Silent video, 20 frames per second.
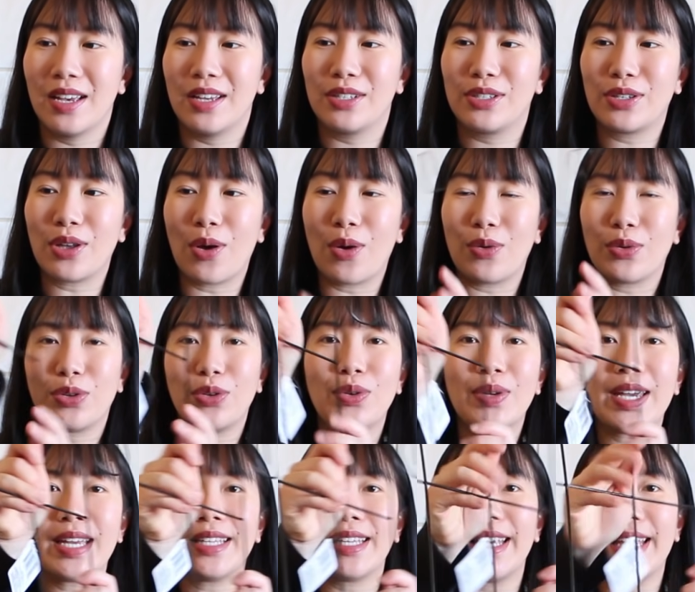So you
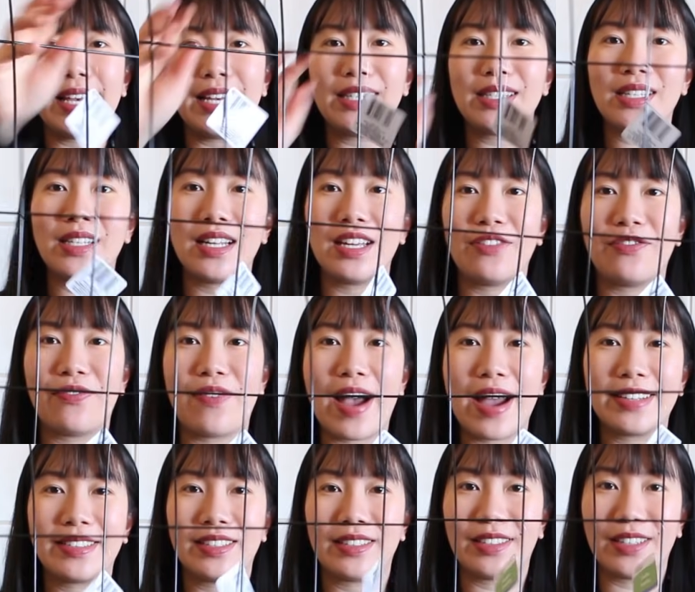can easily find